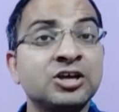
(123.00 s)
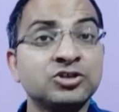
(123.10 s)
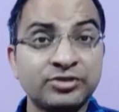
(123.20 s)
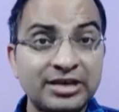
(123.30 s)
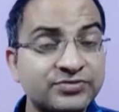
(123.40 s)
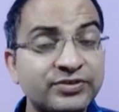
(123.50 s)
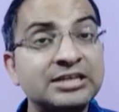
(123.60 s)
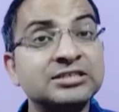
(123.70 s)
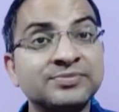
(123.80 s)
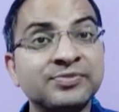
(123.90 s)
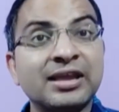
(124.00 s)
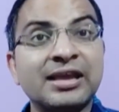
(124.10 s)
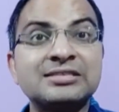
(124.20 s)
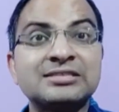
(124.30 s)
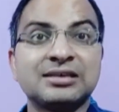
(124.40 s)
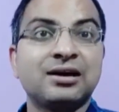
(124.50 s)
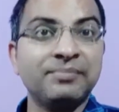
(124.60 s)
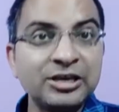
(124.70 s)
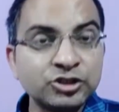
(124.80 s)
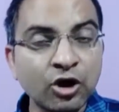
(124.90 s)
So yes friends, it's a
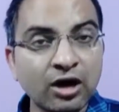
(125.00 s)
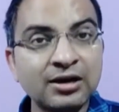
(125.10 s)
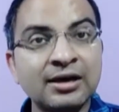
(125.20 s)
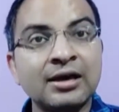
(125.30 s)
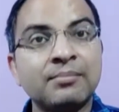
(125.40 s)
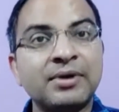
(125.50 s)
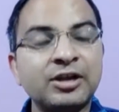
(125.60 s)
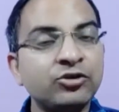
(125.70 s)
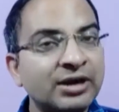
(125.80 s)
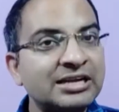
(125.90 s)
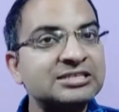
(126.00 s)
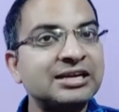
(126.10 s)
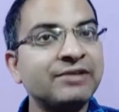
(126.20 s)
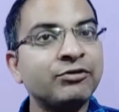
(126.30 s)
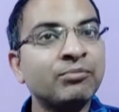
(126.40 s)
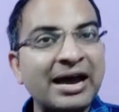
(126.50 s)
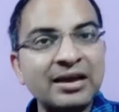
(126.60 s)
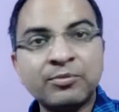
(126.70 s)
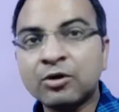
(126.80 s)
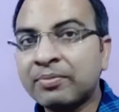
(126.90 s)
big shock, but you understand if you buy
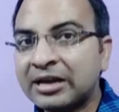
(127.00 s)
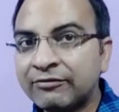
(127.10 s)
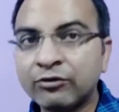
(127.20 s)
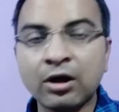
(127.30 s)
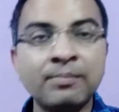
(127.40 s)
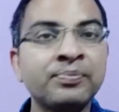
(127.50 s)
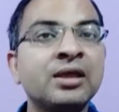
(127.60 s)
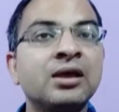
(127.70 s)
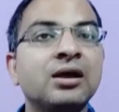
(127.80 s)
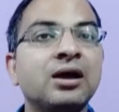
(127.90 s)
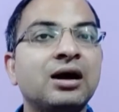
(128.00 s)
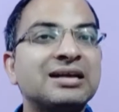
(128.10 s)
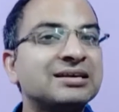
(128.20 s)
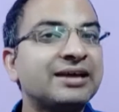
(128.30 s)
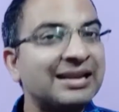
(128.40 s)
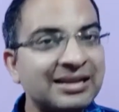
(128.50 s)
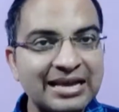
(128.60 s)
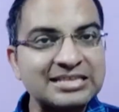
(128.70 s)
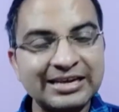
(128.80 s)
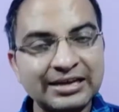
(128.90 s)
a property from an
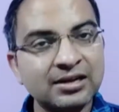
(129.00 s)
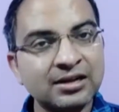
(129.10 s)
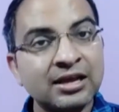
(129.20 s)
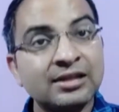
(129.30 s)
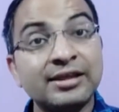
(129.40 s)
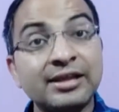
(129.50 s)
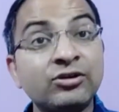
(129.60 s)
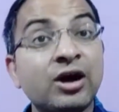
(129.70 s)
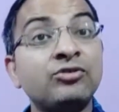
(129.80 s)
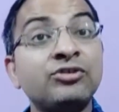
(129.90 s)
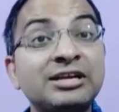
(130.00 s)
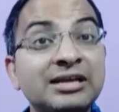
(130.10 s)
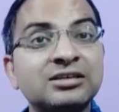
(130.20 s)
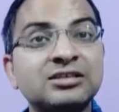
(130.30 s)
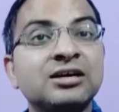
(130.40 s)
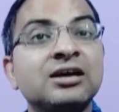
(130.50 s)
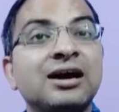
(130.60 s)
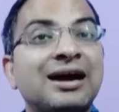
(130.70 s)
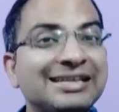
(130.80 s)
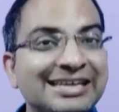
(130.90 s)
NRI seller, then you have to deduct
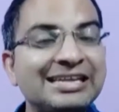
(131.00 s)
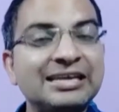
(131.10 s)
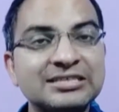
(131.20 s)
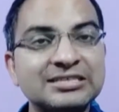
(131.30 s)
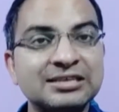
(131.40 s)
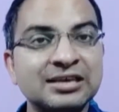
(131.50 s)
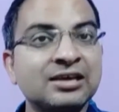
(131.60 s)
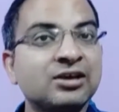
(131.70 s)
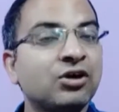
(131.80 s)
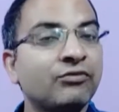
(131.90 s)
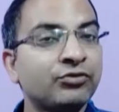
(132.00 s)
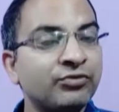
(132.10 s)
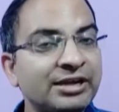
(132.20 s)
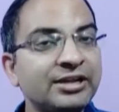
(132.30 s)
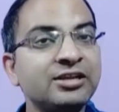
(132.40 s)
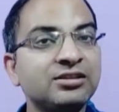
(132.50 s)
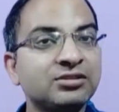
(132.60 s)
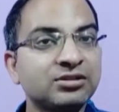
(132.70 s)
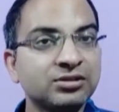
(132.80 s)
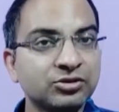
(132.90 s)
a TDS of
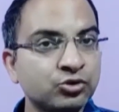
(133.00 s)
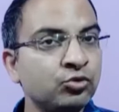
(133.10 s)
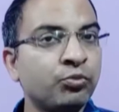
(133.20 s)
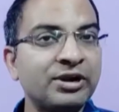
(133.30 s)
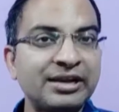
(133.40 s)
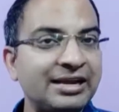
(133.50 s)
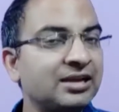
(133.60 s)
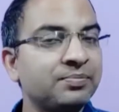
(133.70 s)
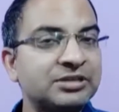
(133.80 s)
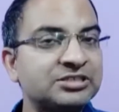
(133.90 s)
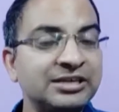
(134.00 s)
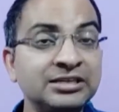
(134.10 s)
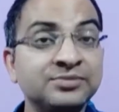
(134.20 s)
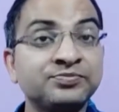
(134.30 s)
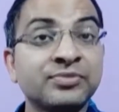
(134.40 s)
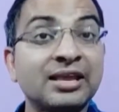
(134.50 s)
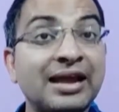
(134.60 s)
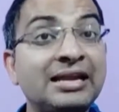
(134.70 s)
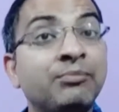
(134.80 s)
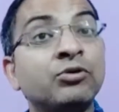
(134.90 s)
22.88%
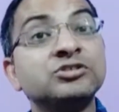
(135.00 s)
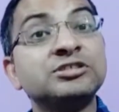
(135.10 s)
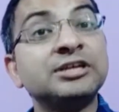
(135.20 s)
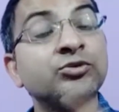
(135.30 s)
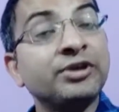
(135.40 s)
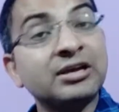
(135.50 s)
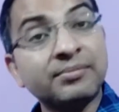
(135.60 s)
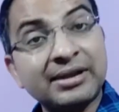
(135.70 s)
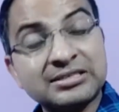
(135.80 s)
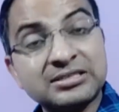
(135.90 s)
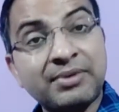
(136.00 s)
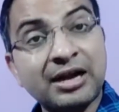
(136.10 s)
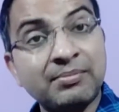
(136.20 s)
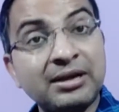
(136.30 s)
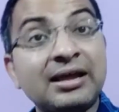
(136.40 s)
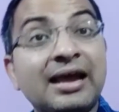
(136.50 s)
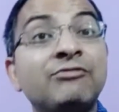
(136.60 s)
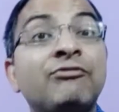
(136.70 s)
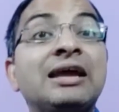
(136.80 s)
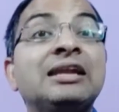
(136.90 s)
and deposit into income tax department
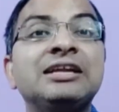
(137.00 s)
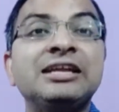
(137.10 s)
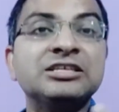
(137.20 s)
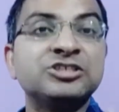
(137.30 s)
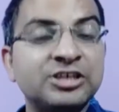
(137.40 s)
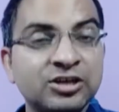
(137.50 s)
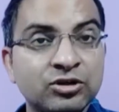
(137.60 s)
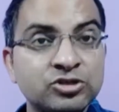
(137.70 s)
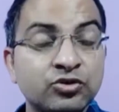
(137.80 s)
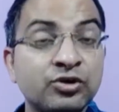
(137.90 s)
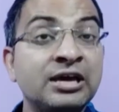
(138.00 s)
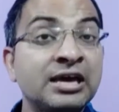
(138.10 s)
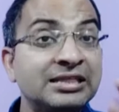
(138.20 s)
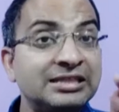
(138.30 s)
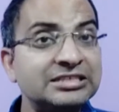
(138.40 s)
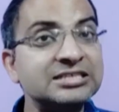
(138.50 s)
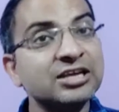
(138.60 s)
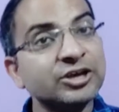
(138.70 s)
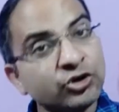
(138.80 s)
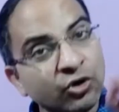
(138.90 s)
and file a TDS return also. This
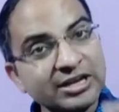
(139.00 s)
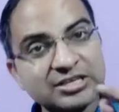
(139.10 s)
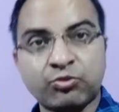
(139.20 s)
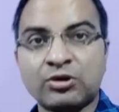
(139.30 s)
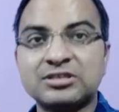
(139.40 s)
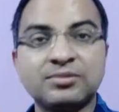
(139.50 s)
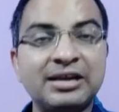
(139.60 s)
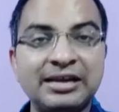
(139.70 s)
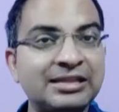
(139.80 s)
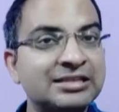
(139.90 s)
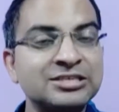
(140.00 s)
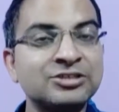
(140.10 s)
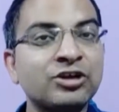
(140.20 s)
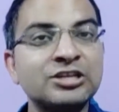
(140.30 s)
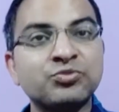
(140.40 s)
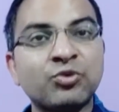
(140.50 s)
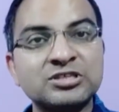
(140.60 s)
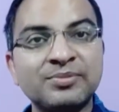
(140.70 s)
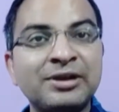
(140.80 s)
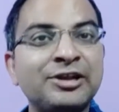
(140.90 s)
is your responsibility. This is not
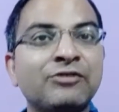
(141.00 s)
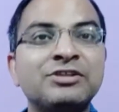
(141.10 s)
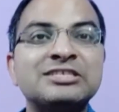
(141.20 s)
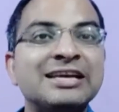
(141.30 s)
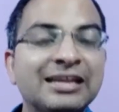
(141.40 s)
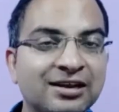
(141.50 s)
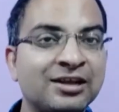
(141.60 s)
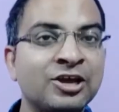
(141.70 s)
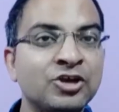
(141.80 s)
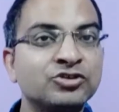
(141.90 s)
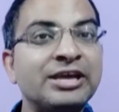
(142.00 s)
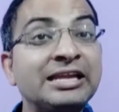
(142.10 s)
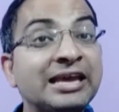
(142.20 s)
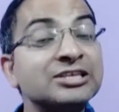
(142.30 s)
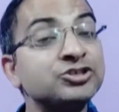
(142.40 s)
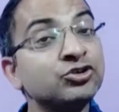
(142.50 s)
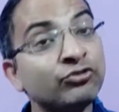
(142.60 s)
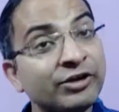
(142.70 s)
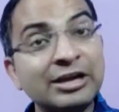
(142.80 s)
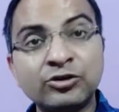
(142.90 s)
responsibility of the seller. So in case you
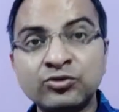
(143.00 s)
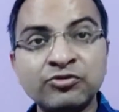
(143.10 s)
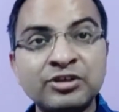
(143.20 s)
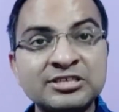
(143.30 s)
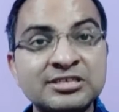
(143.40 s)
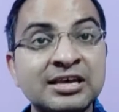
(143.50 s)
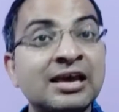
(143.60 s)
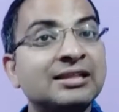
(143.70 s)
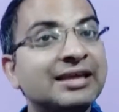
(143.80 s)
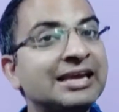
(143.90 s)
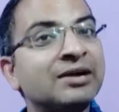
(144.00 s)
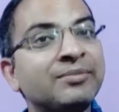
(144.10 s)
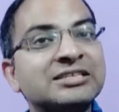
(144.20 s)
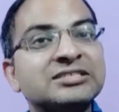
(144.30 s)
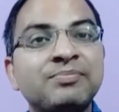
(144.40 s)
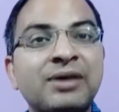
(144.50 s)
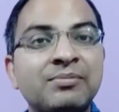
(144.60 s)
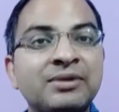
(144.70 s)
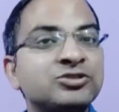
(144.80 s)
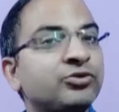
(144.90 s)
fail to do this, the income tax
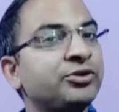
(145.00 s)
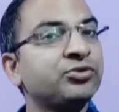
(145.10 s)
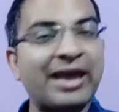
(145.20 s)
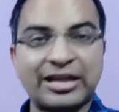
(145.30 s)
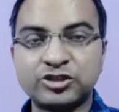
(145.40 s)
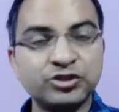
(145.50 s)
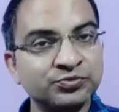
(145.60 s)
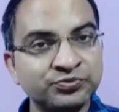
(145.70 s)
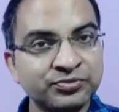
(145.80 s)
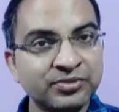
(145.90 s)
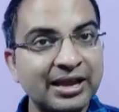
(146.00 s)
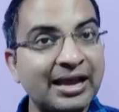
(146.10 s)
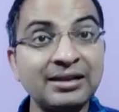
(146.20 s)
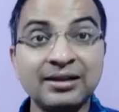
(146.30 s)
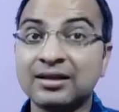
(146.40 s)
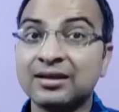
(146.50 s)
department is going to catch you. And